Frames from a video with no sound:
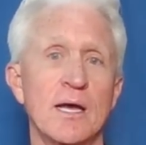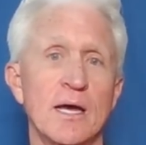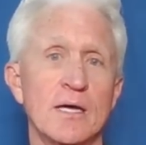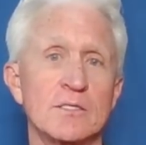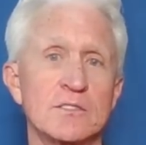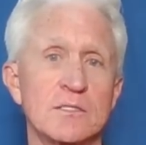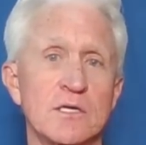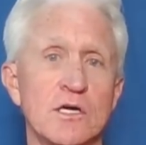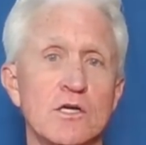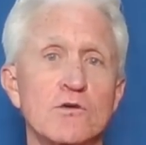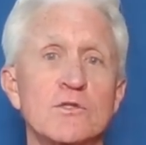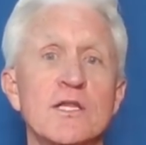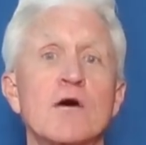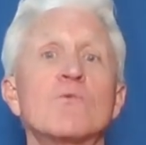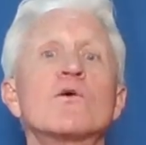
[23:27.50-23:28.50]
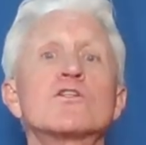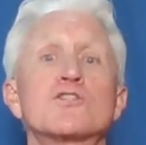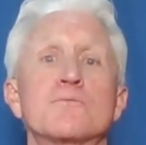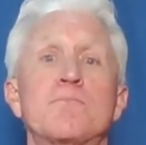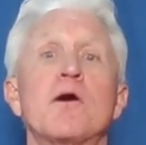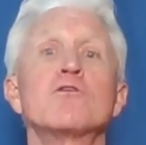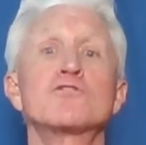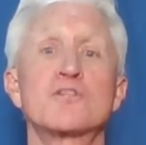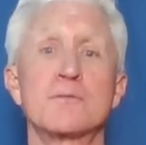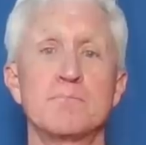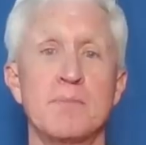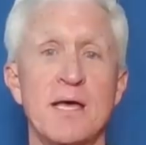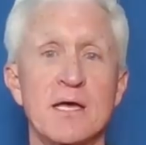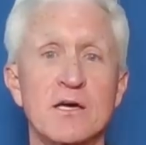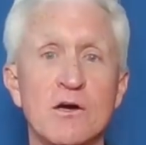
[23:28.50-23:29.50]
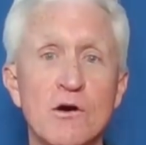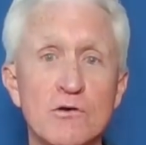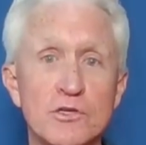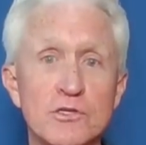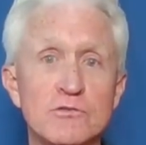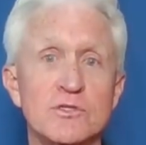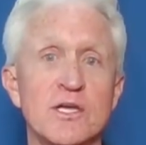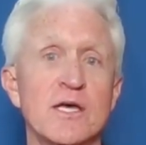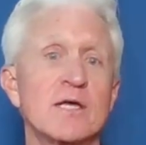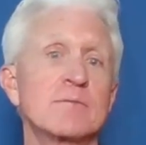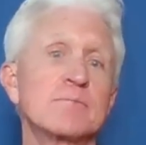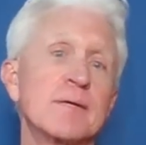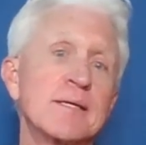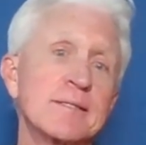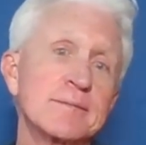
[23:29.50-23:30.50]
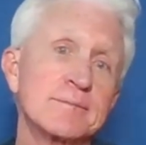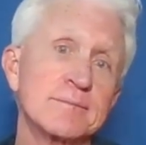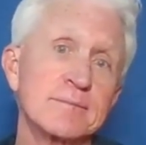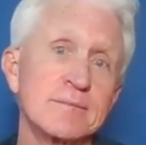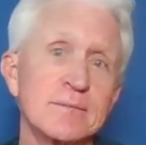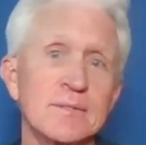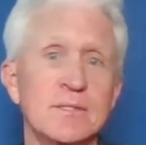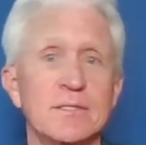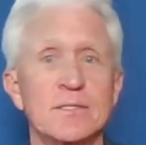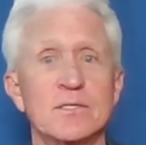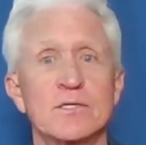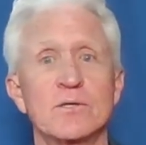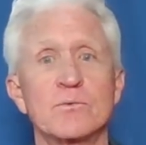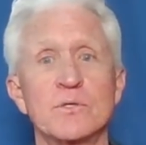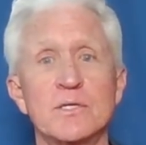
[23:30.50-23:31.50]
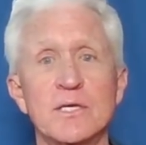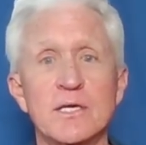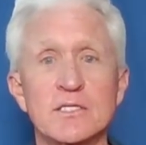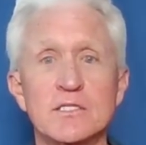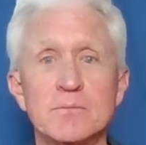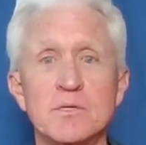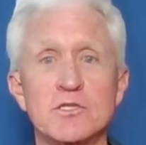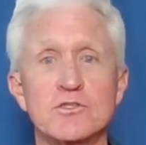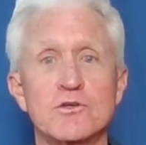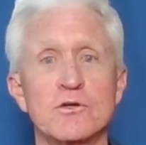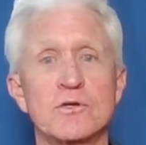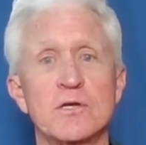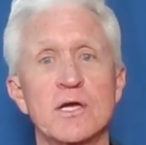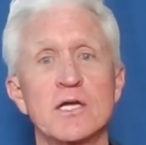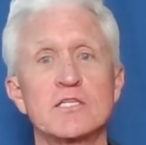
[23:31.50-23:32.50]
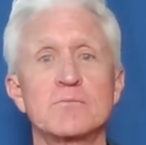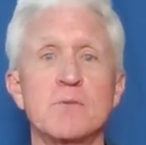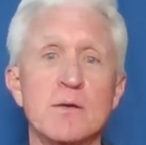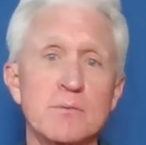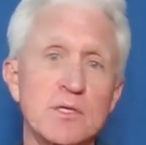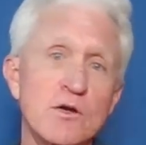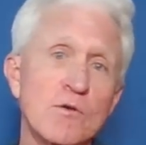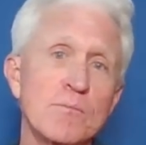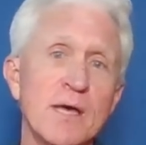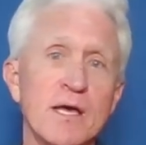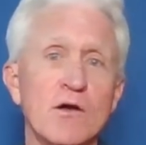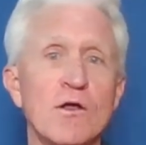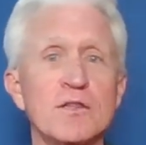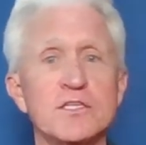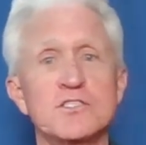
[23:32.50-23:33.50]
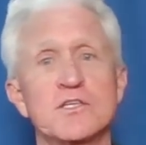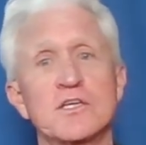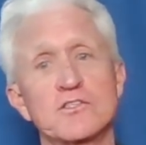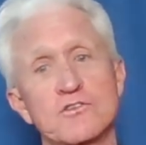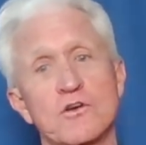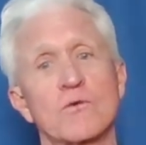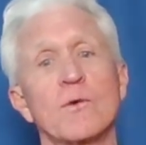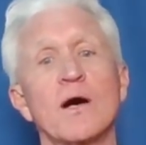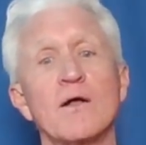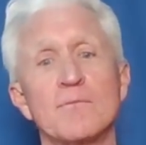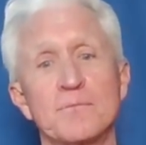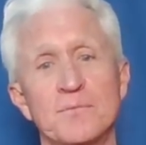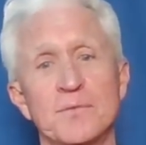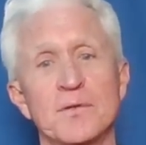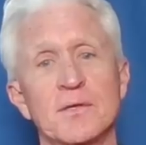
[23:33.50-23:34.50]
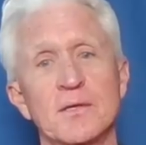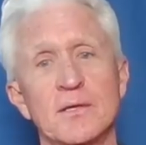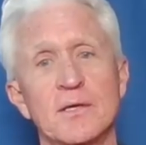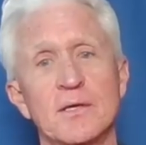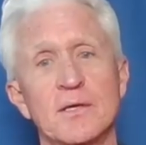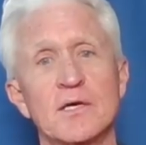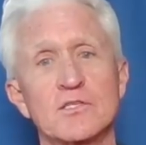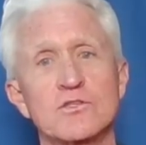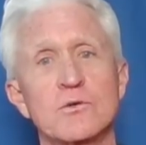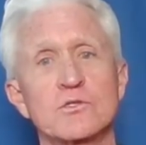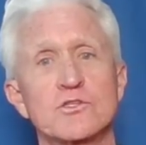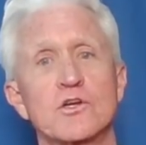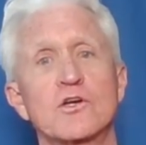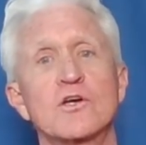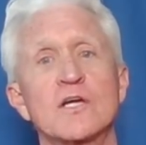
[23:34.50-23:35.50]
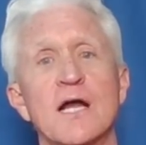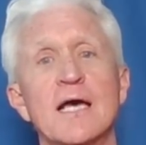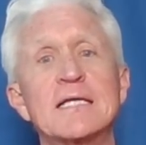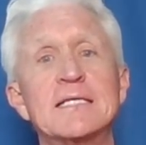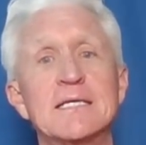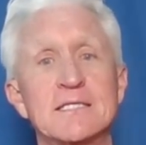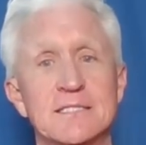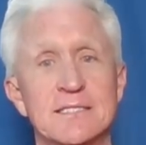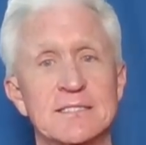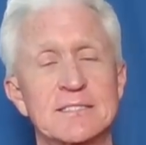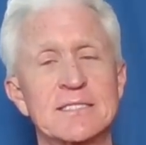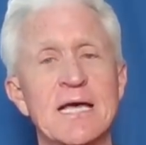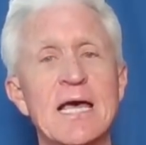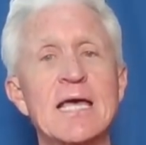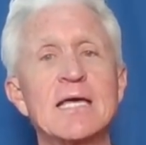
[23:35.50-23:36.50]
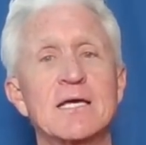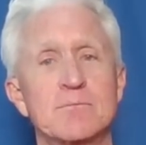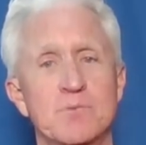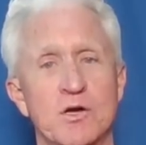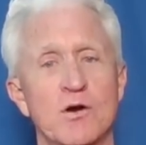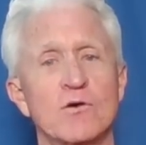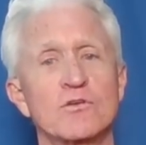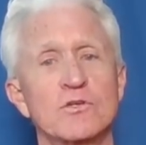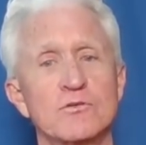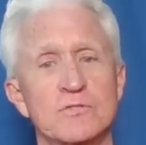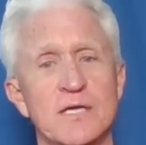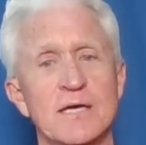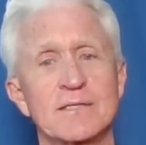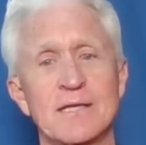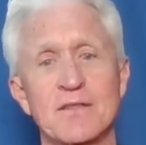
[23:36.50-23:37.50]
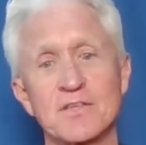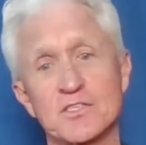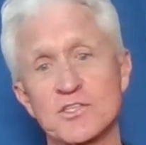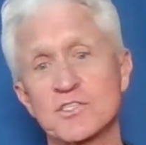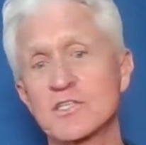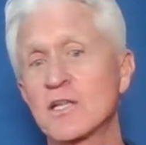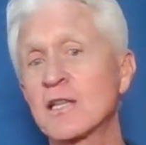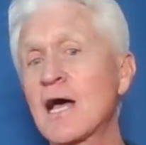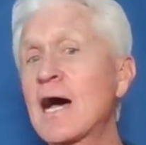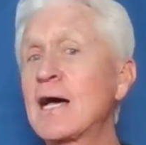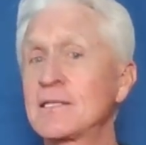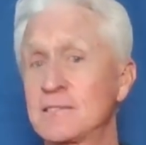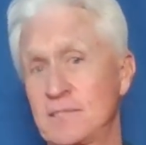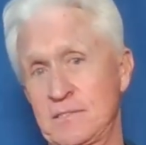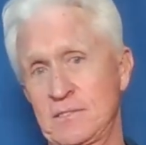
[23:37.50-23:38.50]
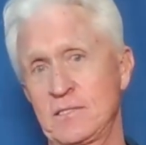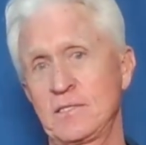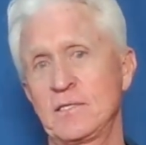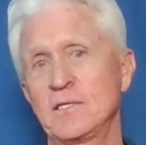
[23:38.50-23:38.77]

And uh, now we're supposed to make CoQ10, but you know when you get to be a certain age, maybe you don't make all these things so well. And so it's a good idea to take CoQ10. Now, this is a lot.